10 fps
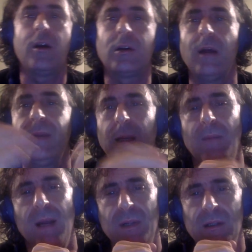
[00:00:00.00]
coming in
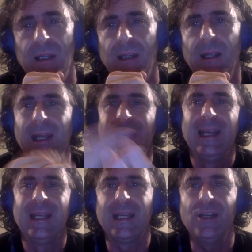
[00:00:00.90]
my building.
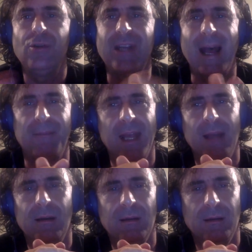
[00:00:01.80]
Can you stop that?